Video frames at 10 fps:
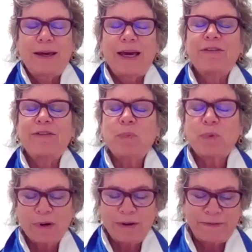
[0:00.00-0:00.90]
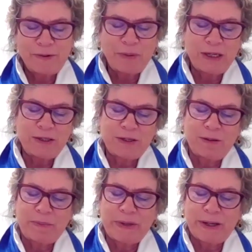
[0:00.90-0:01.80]
having more information
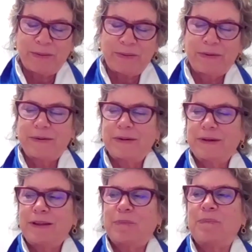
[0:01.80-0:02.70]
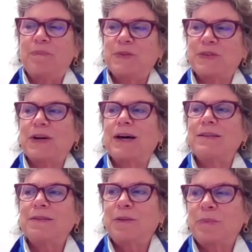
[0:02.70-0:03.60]
about the
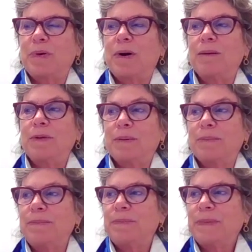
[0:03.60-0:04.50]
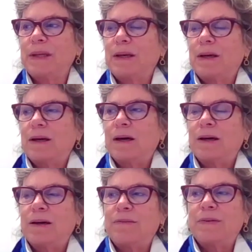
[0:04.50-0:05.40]
size of the problem
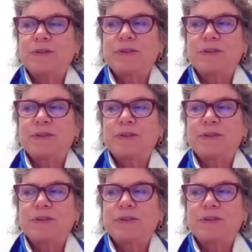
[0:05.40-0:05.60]
of